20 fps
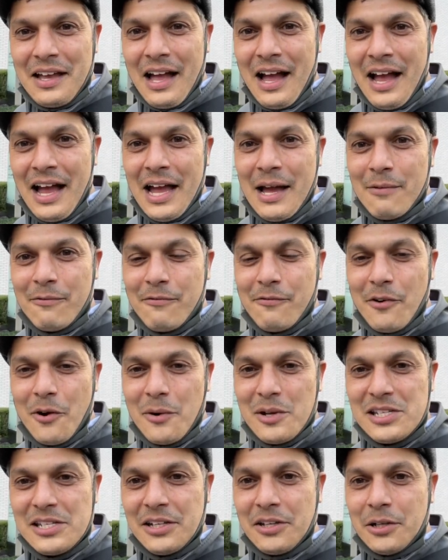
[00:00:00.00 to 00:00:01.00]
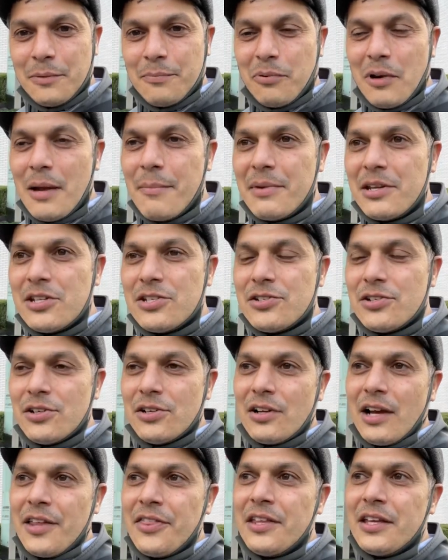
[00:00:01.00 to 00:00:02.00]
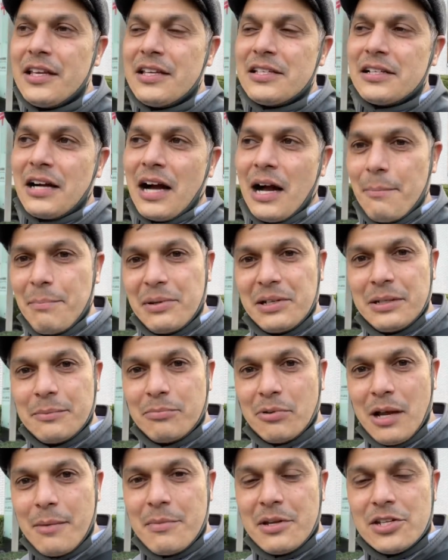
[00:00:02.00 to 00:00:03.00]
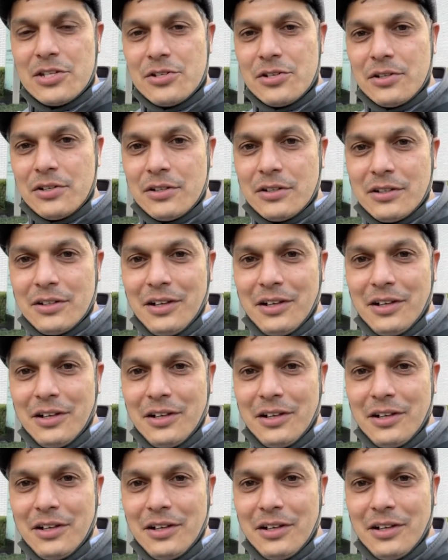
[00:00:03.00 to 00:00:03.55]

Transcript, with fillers: I am Fo. Is he a good prime minister? I think he's a competent prime minister.